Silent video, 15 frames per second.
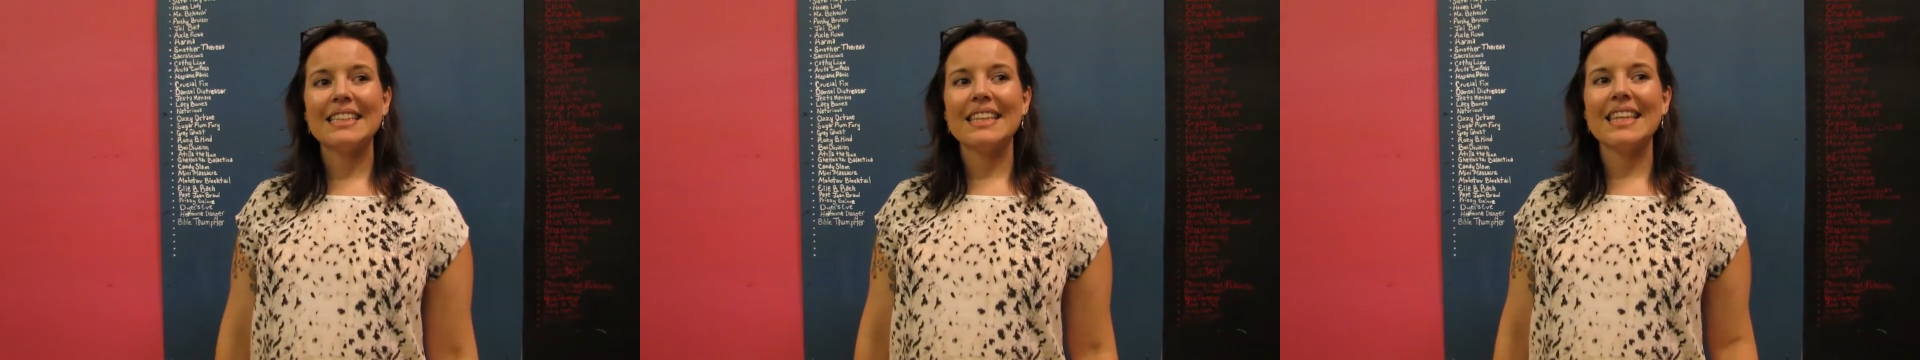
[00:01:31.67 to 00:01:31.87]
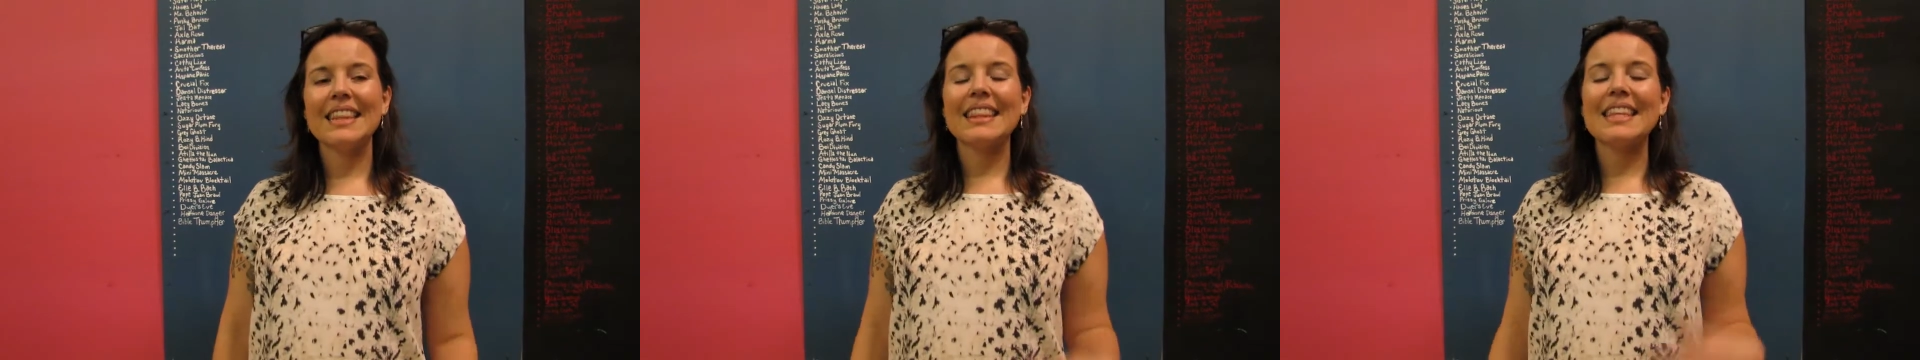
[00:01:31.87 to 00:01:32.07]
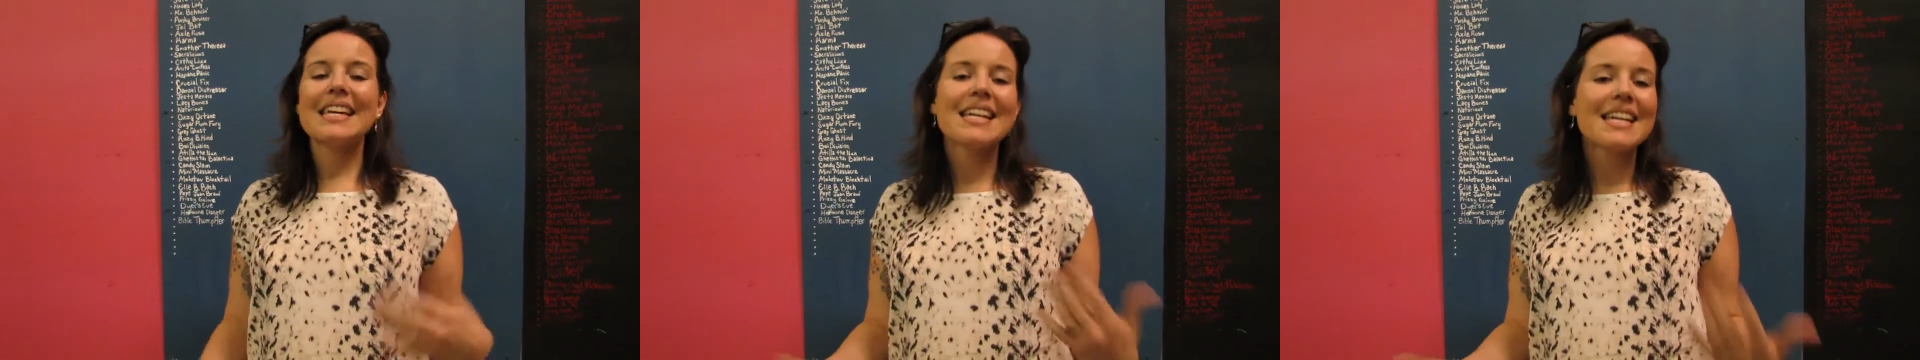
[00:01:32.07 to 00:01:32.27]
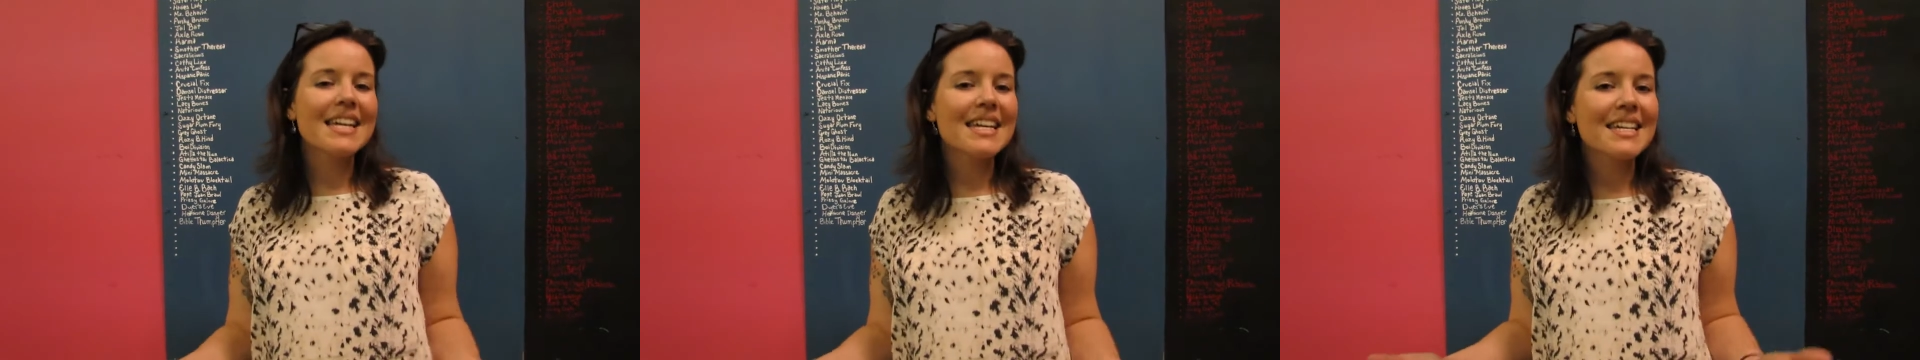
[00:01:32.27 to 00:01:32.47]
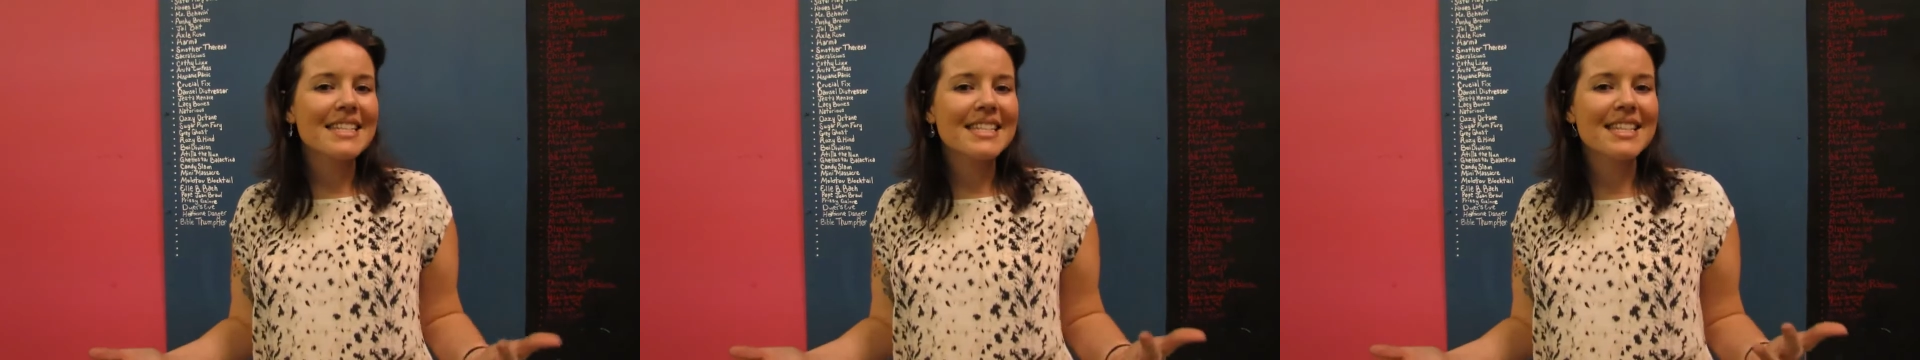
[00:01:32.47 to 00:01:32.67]
The thing
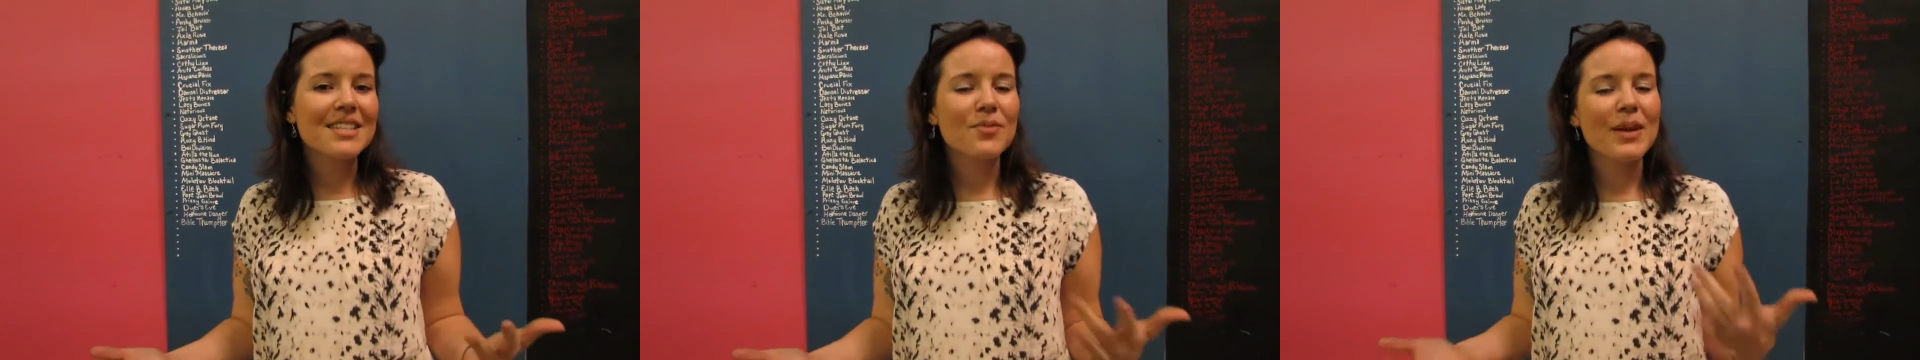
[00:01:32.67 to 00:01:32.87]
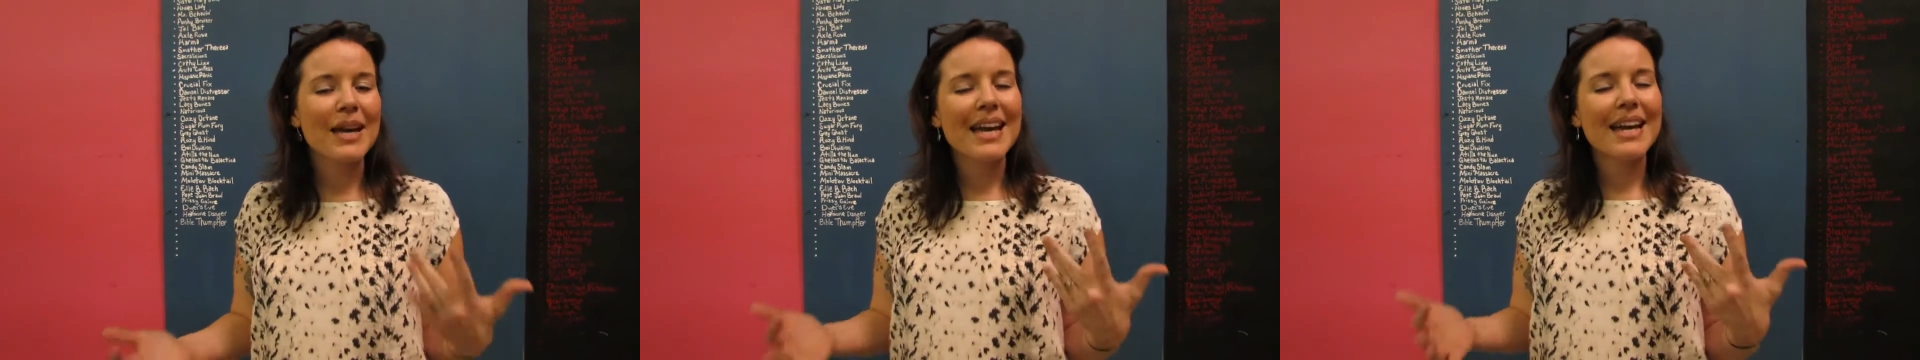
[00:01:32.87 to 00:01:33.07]
is, is